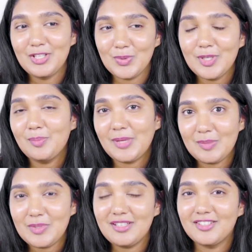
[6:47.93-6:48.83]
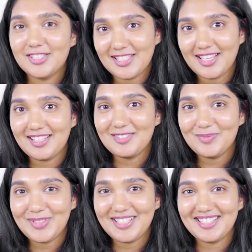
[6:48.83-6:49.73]
you want to baby your
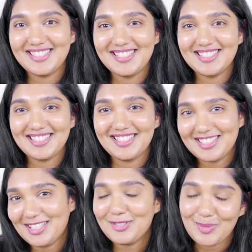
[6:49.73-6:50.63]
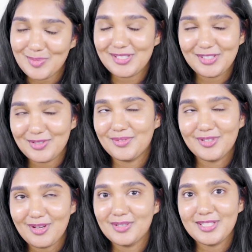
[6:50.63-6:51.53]
skin, because it's going to represent you for a long